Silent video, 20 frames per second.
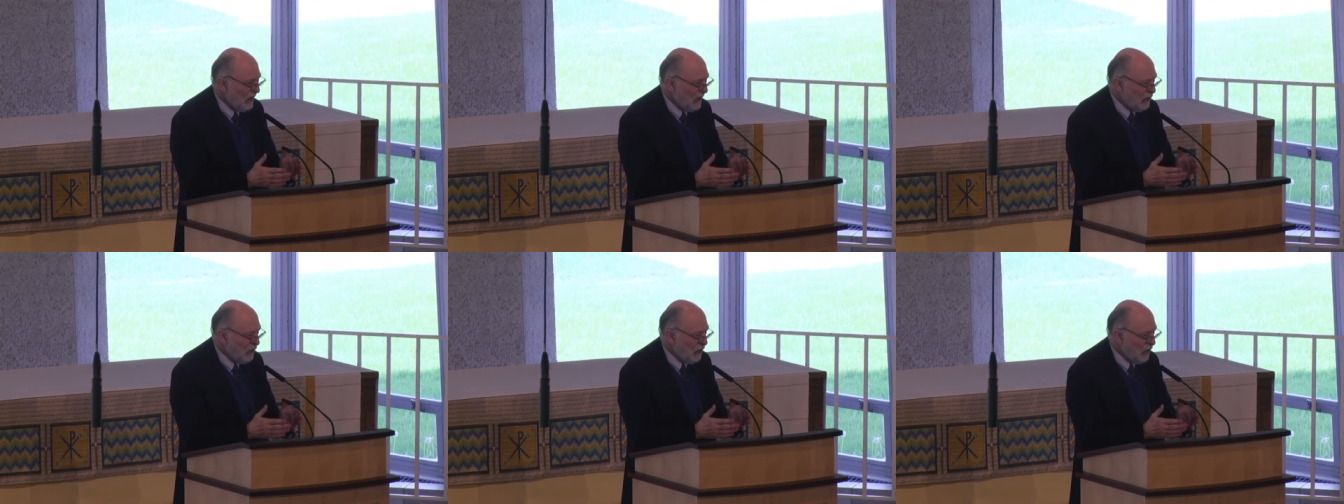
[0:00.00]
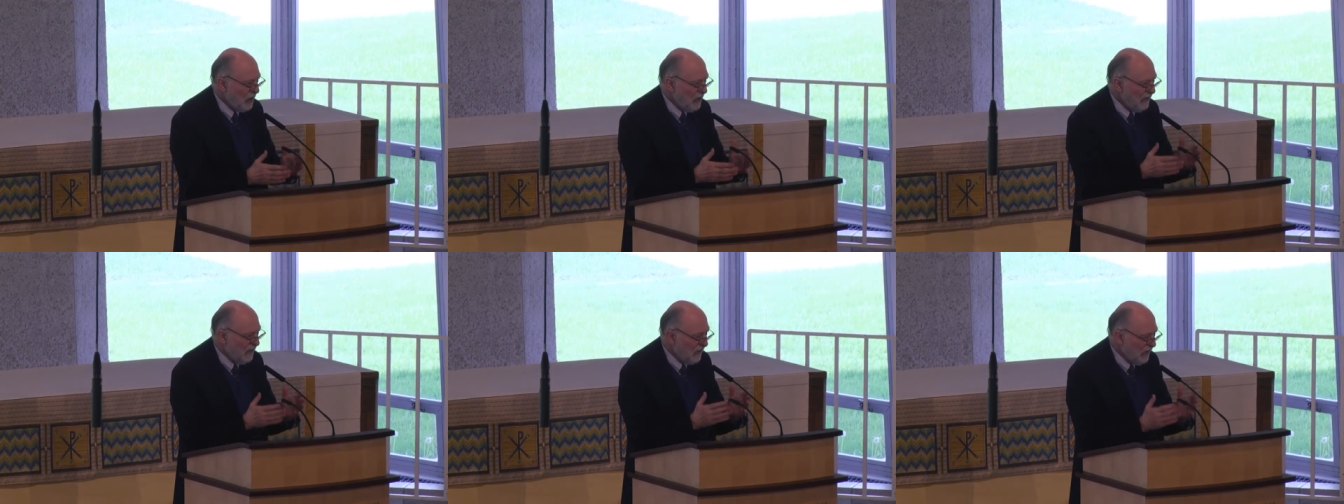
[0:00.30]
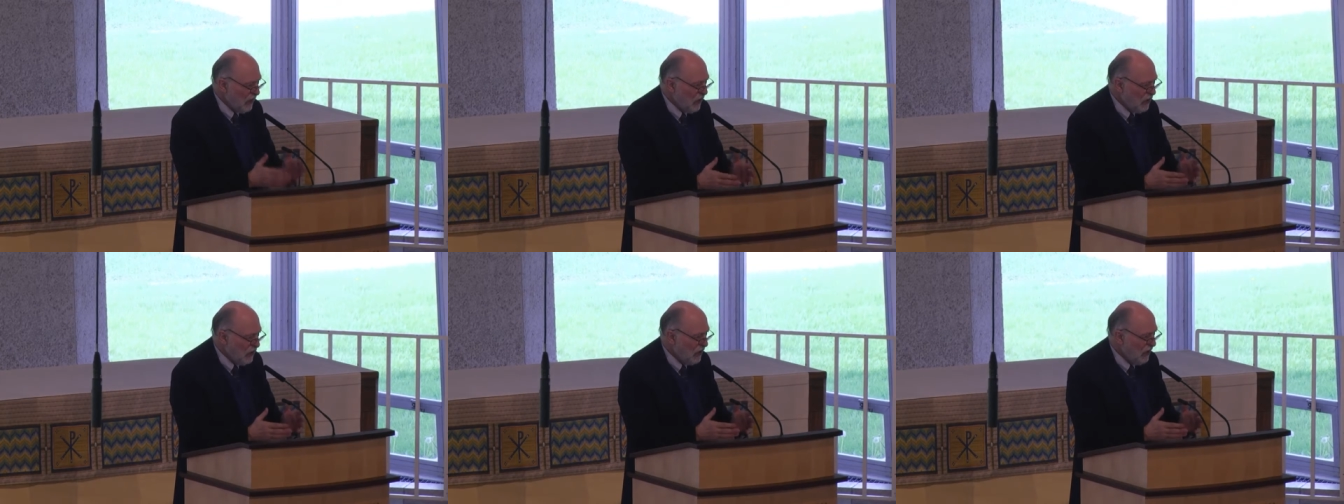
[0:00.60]
century
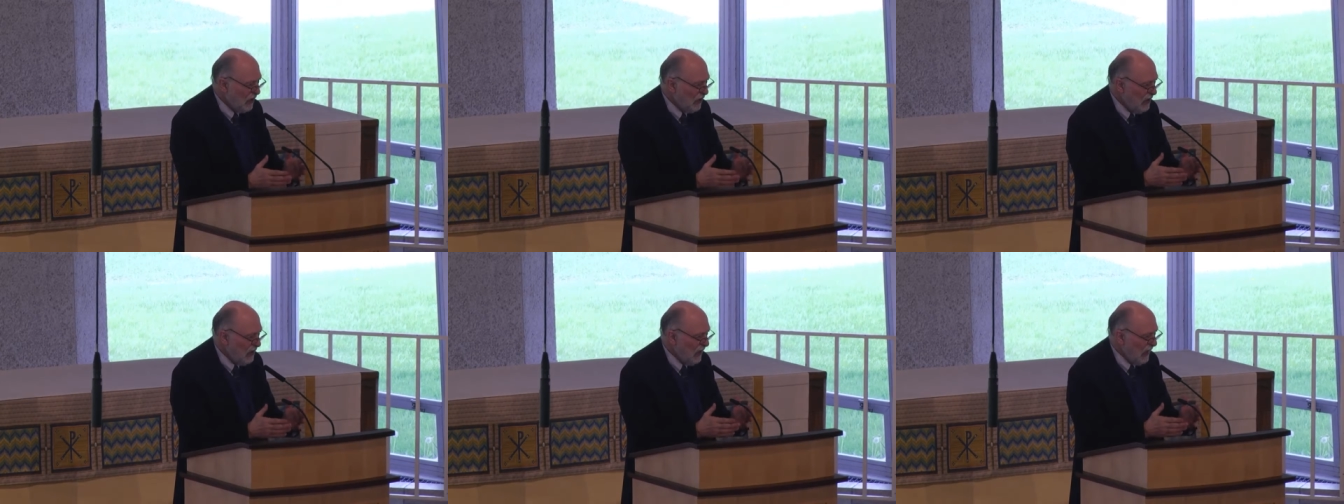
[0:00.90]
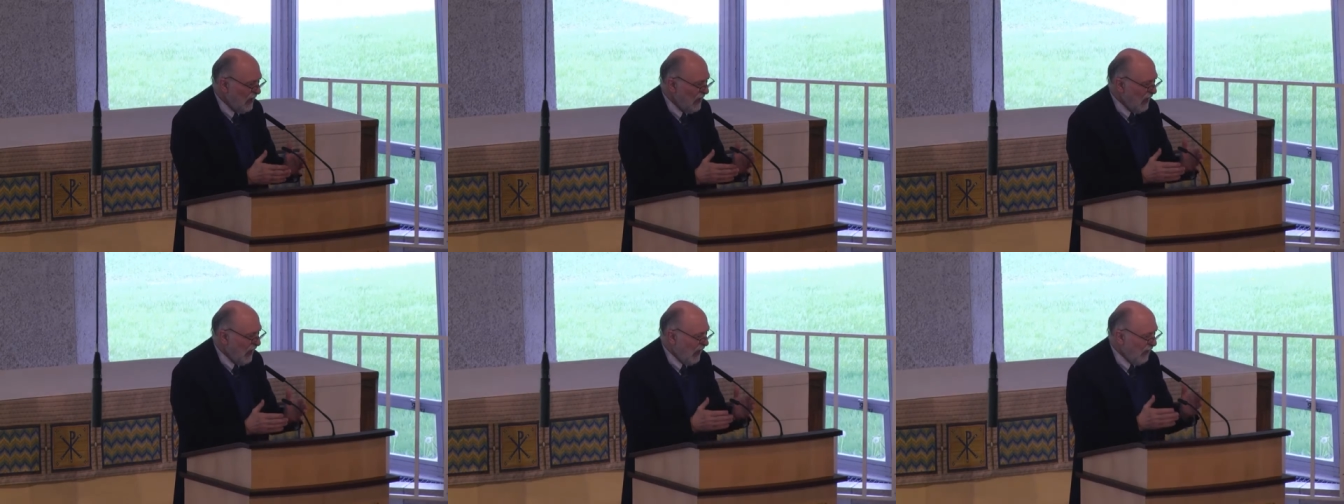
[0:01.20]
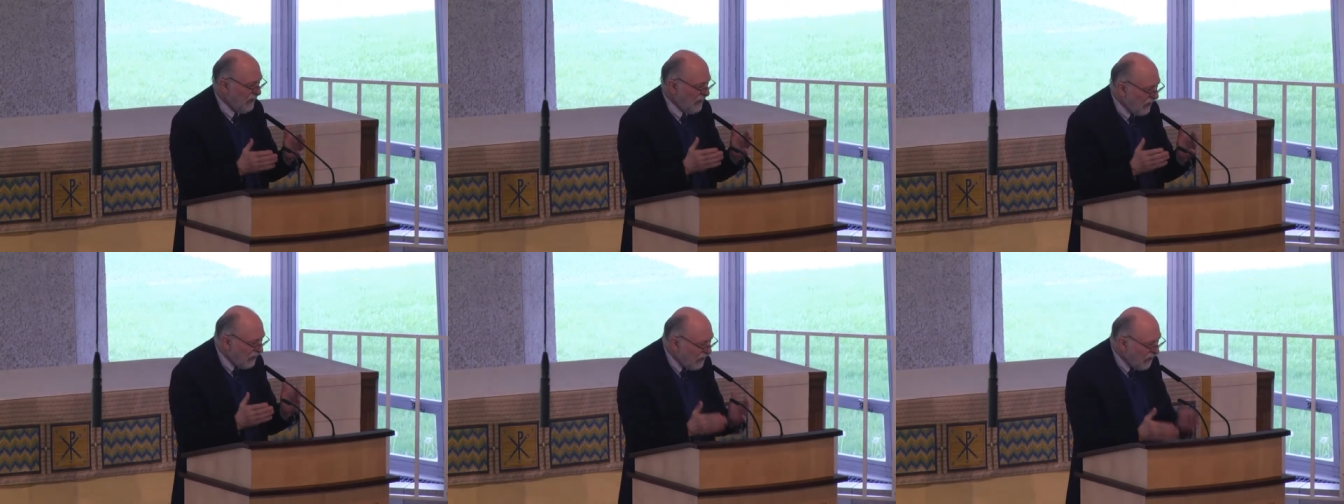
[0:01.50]
version
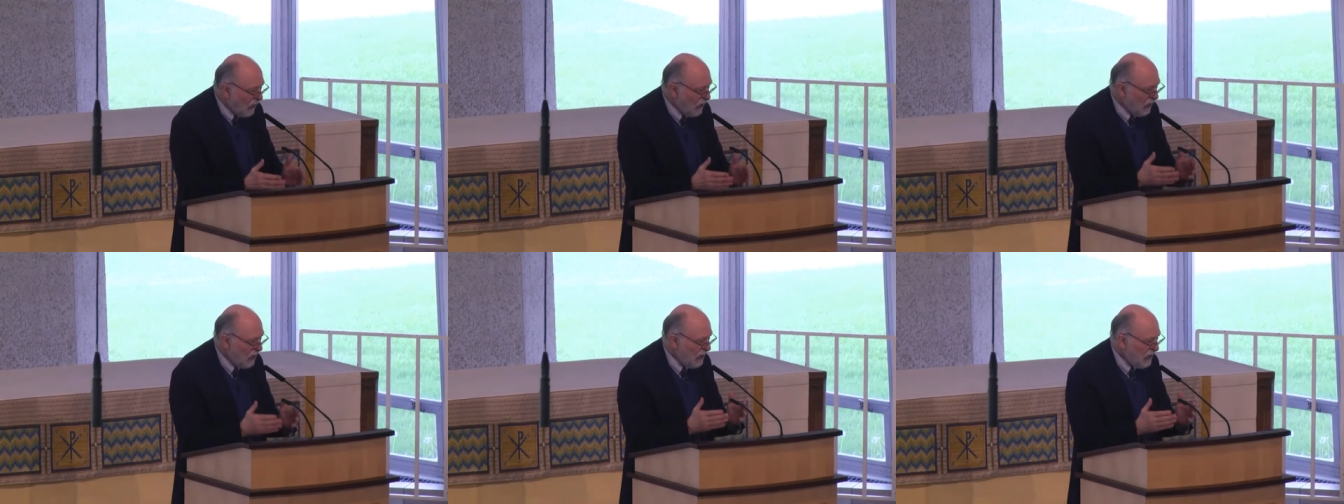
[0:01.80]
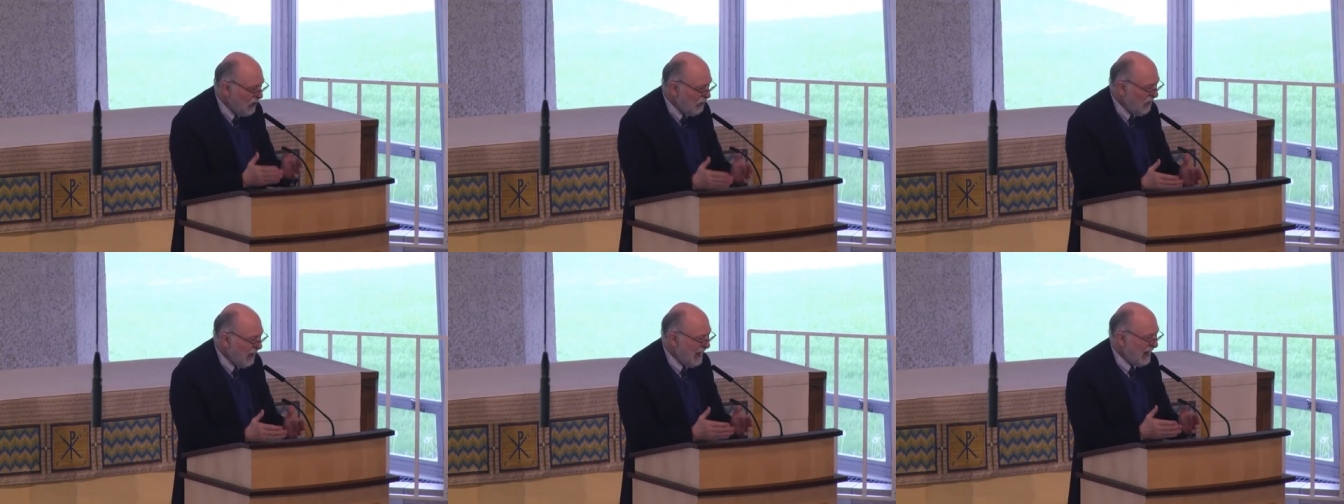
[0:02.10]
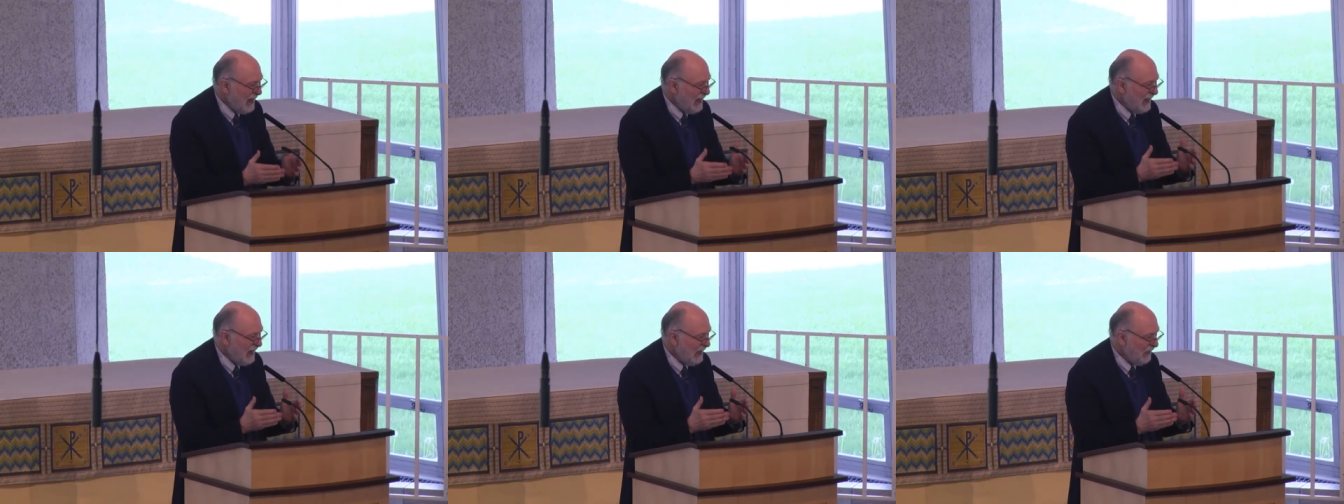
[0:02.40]
of the full
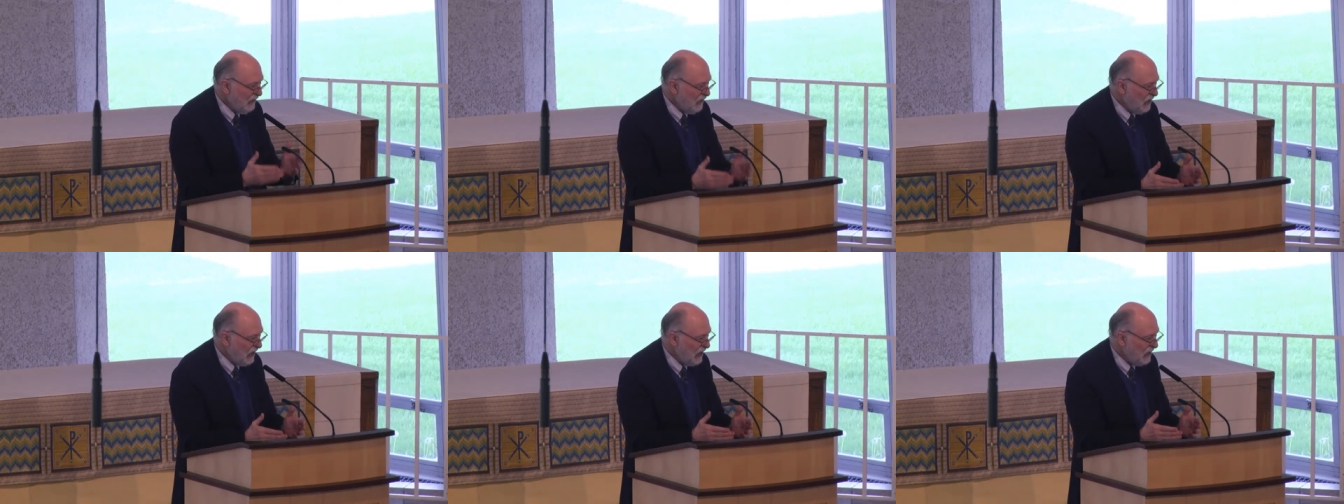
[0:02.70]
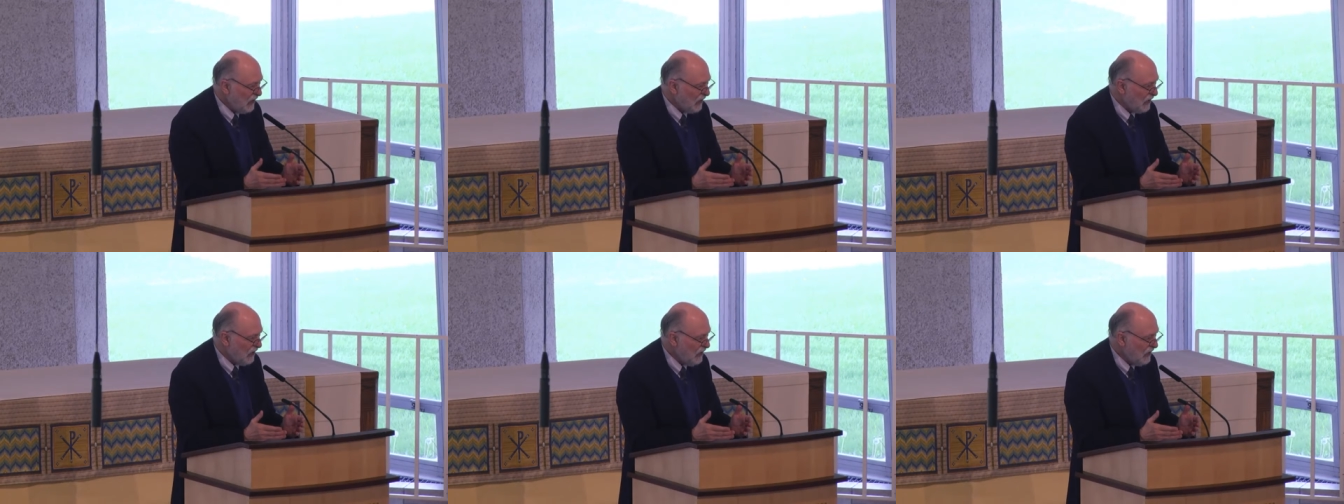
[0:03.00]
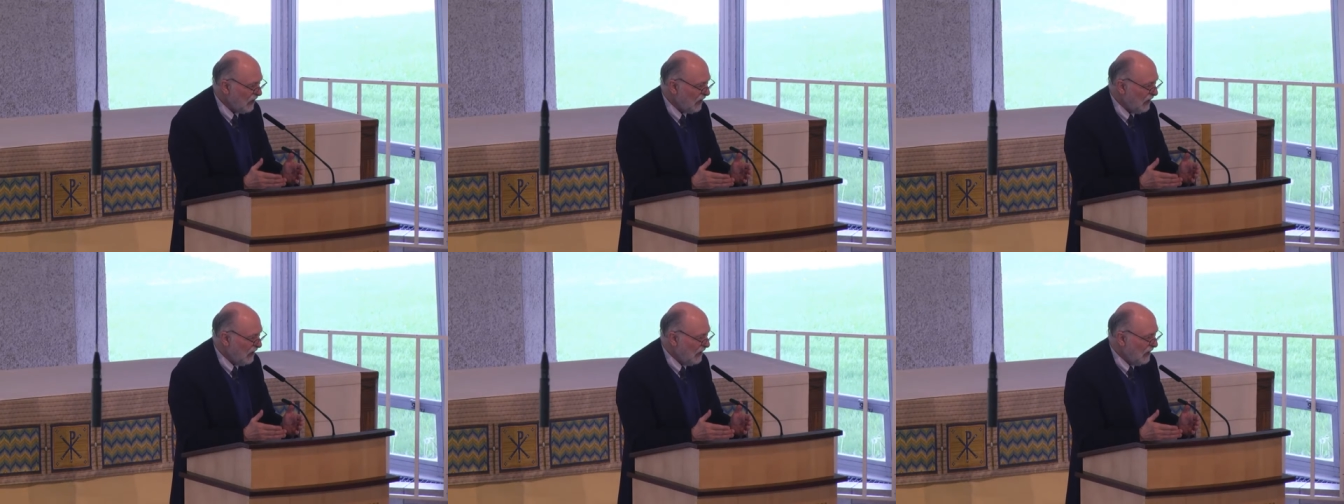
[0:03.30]
humanity of
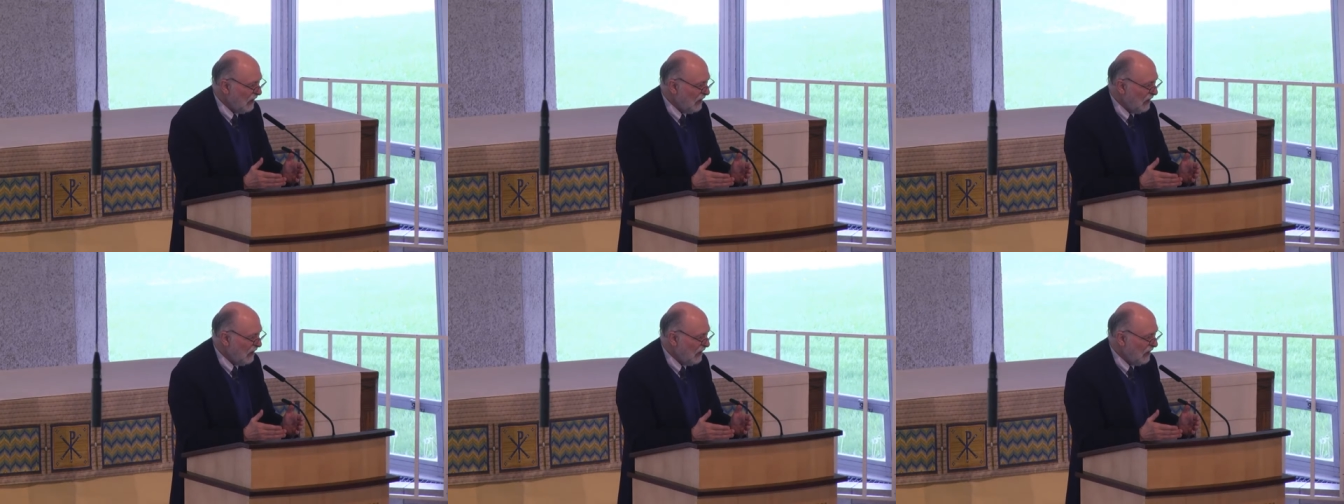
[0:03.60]
Jesus